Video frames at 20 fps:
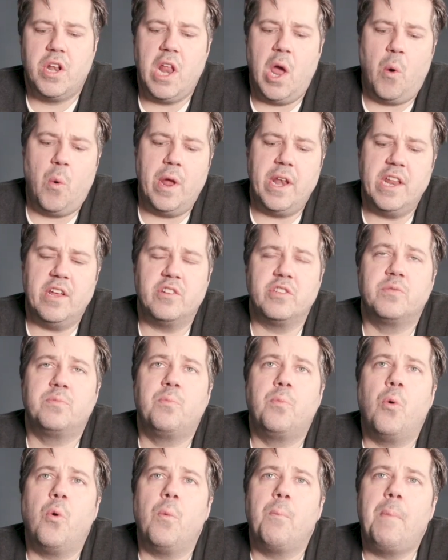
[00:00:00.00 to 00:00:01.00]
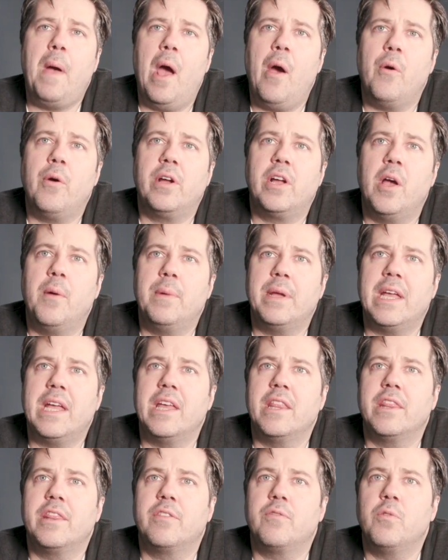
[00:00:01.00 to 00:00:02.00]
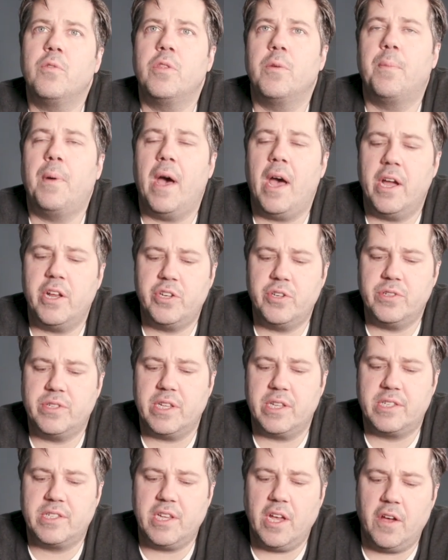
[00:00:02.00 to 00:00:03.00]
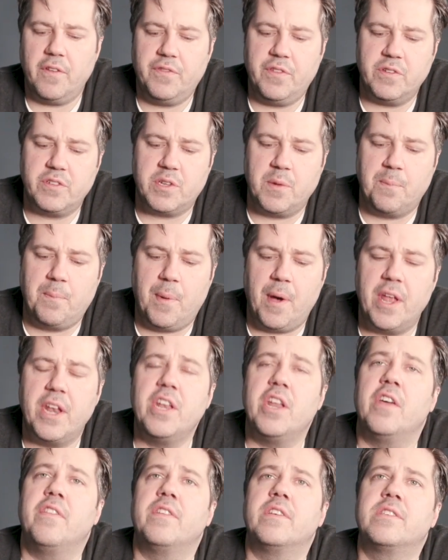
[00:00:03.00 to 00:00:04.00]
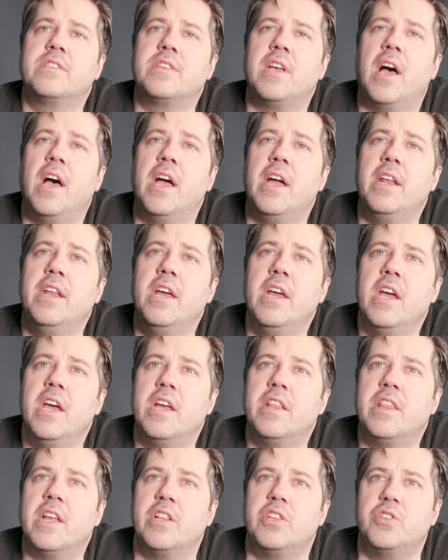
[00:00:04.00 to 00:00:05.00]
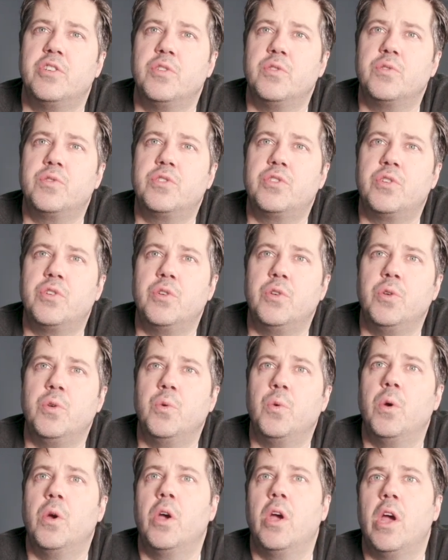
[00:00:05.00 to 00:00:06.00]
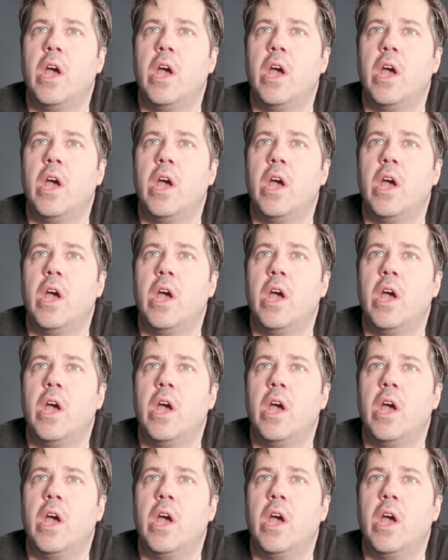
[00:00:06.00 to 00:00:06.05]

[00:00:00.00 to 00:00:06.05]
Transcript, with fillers: Now when there's power coming in through the Pi Juice itself, there's a button on the side that's used to